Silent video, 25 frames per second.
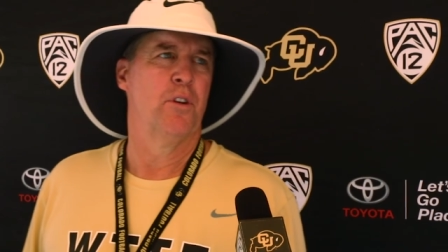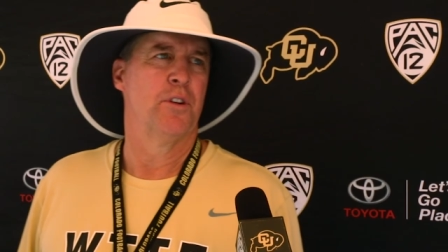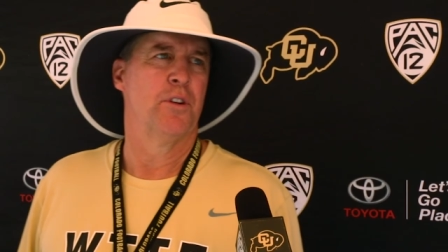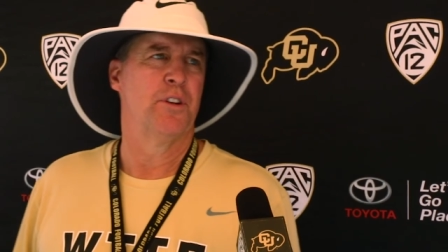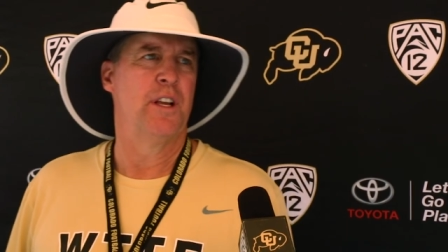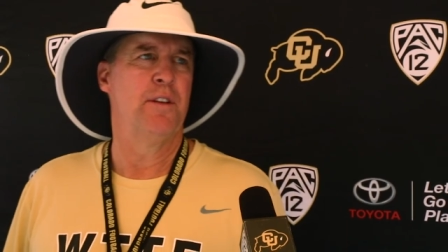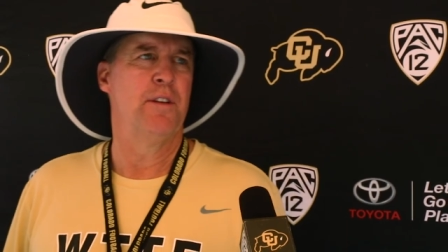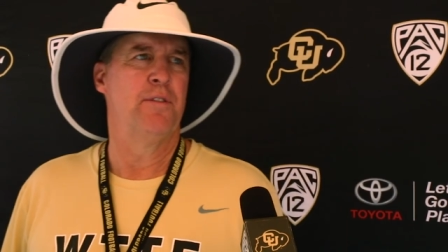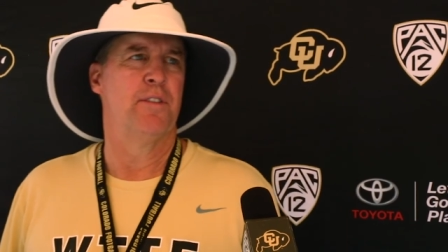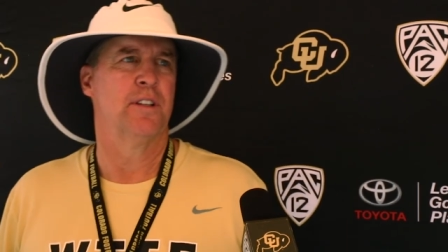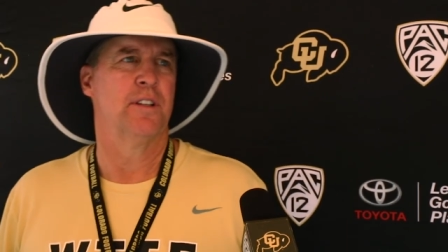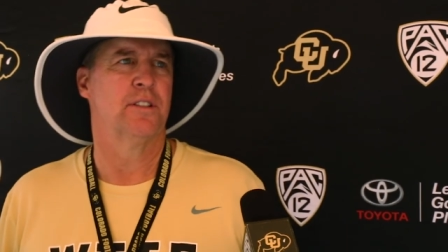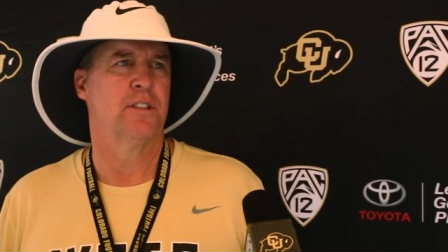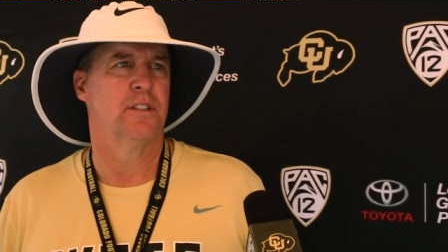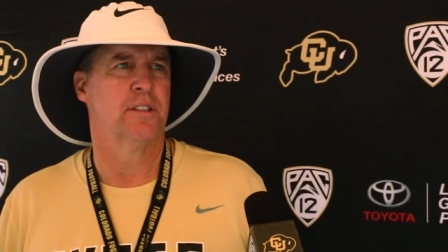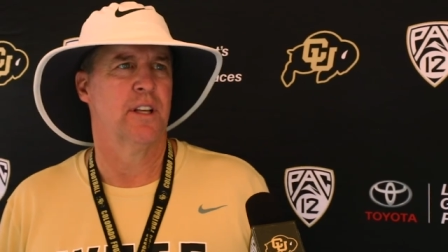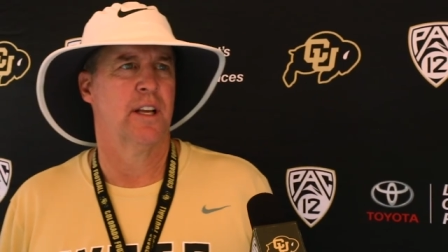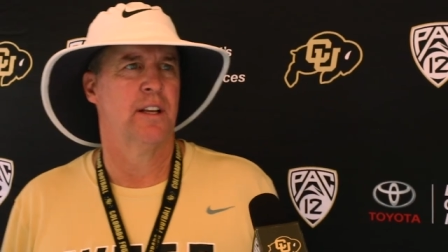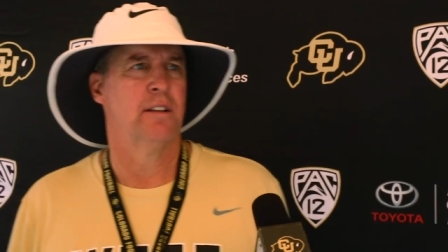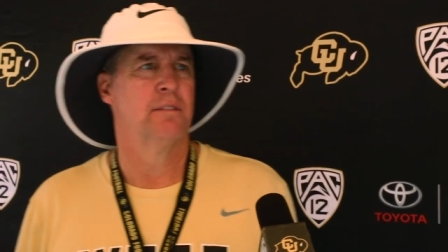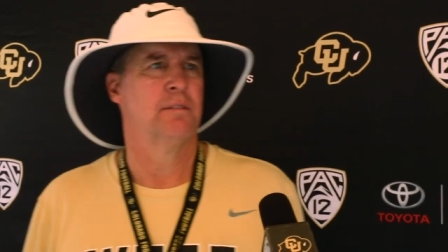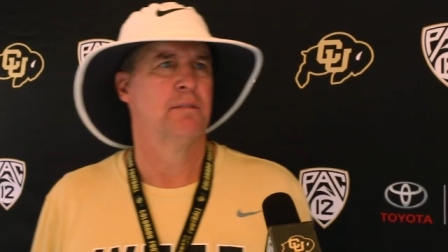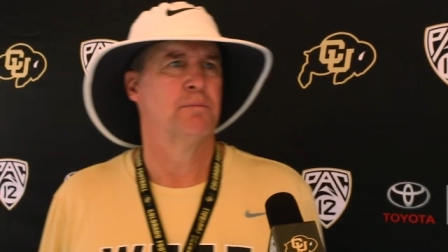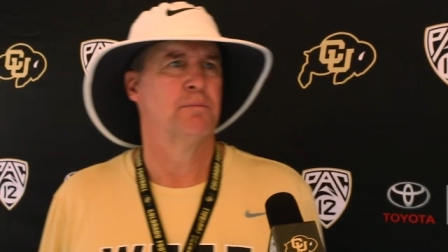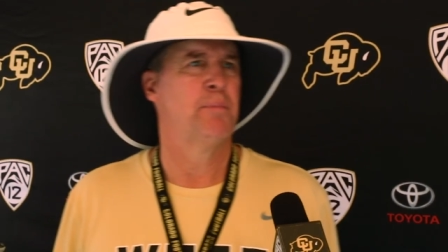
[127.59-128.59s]
on defense because
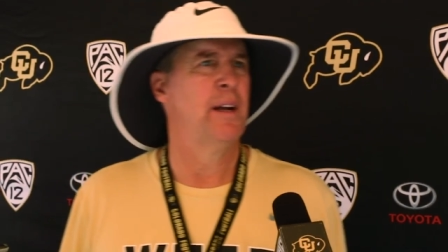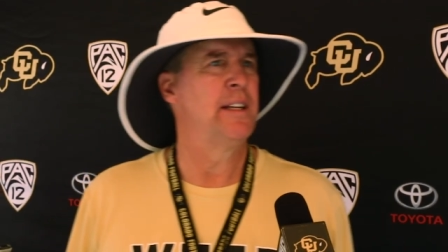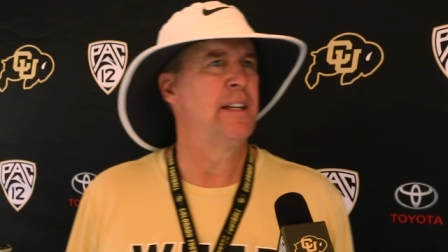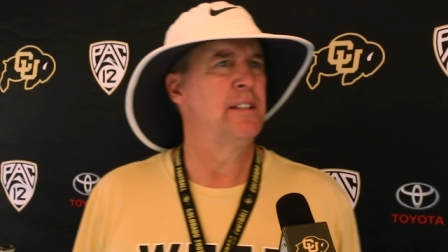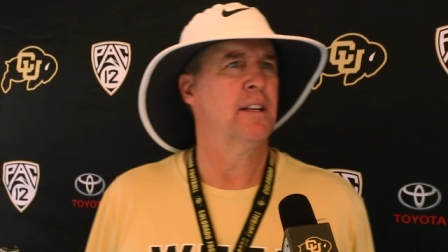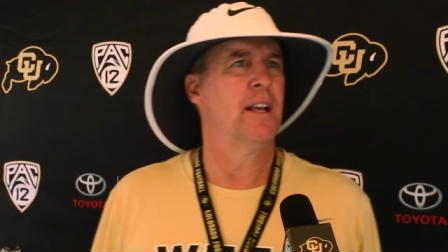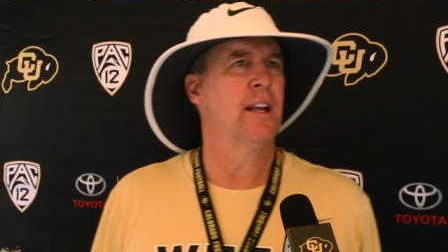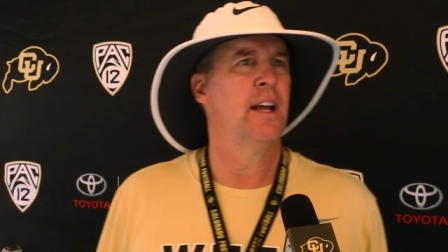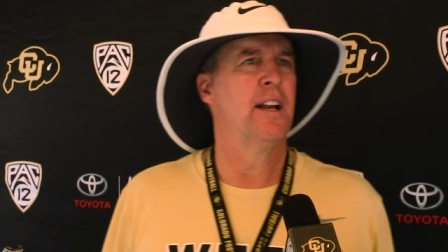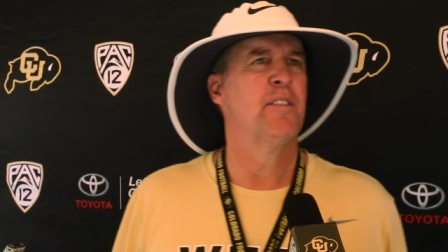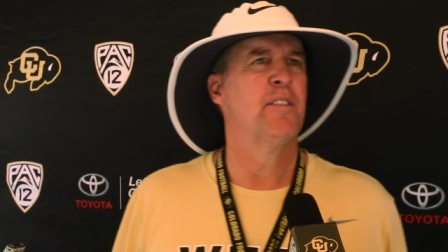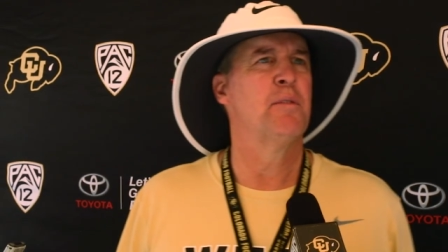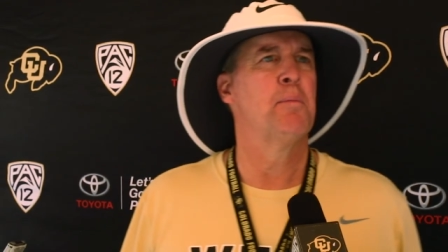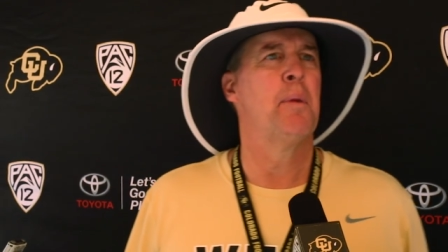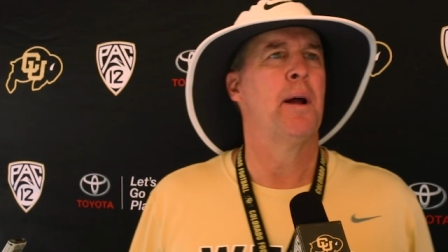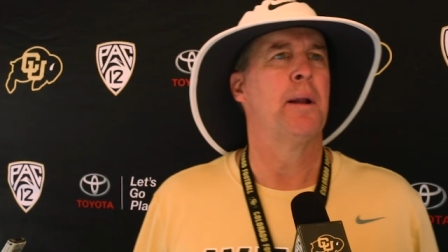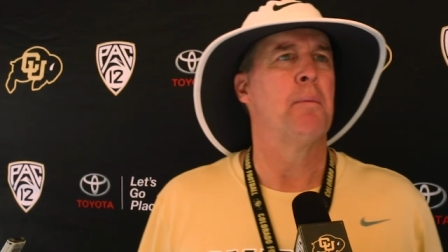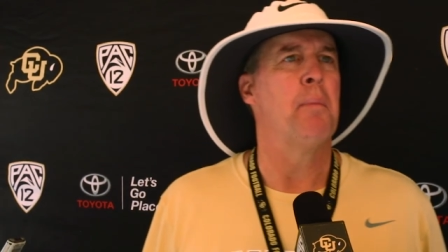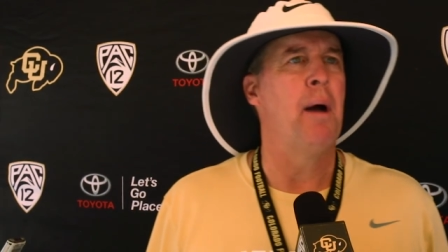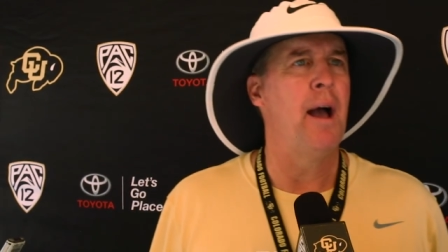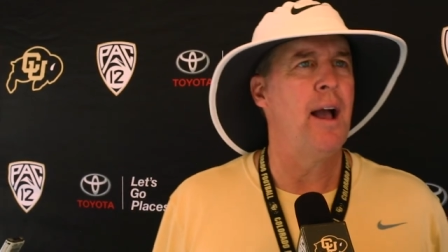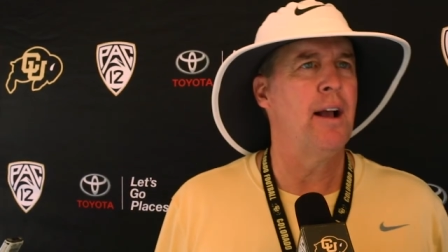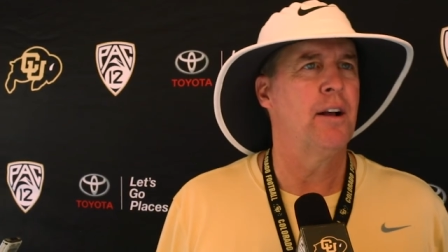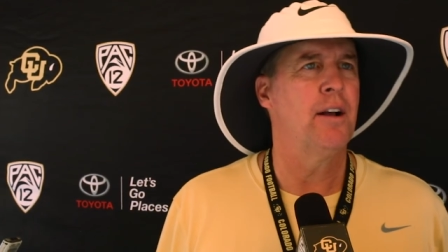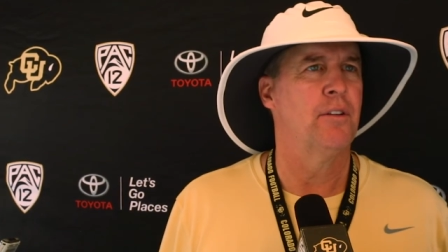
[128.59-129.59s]
they basically got everybody
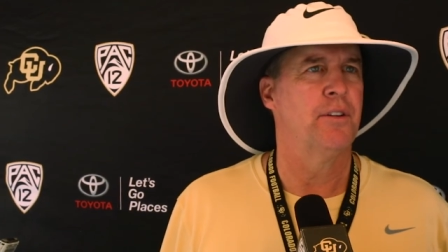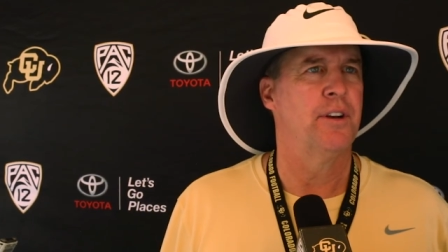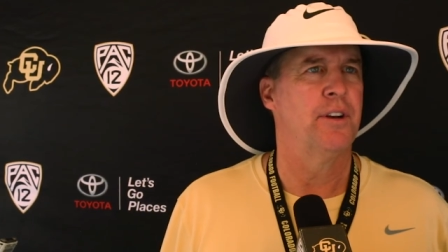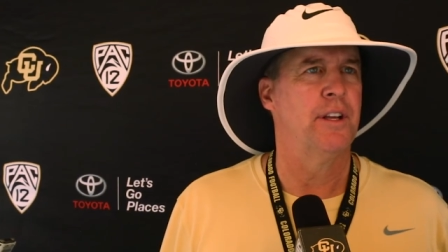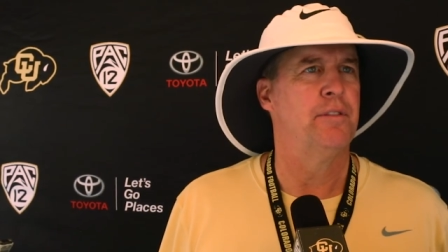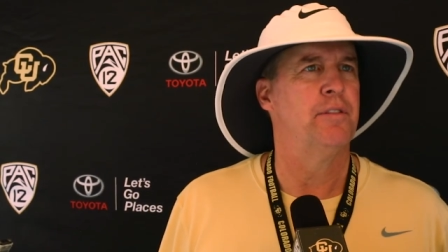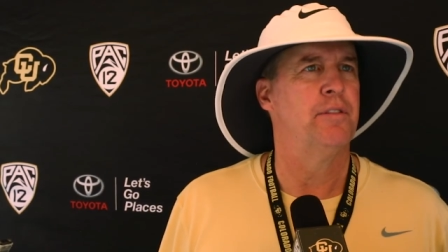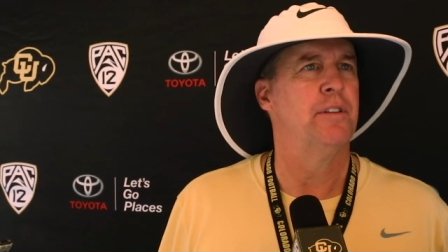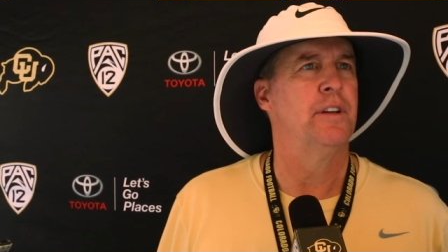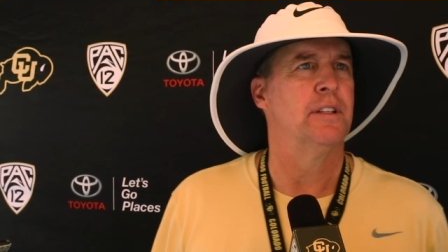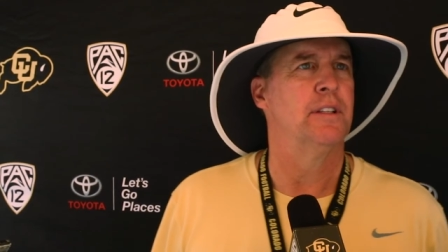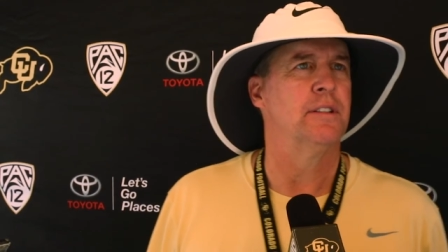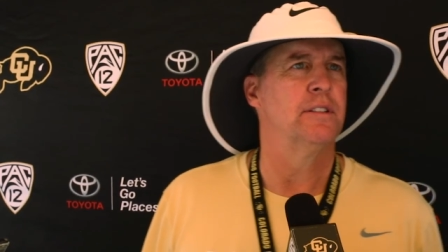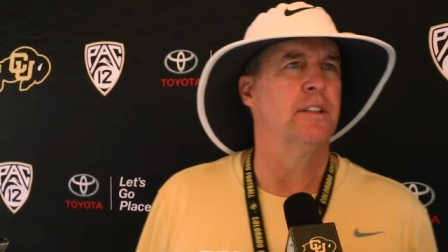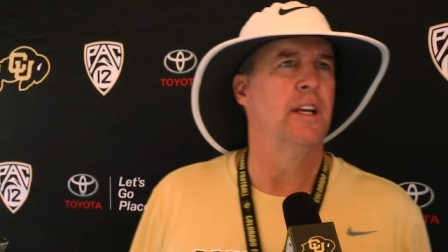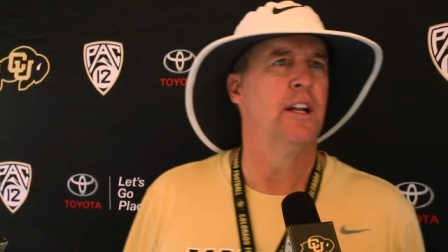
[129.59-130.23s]
back on defense.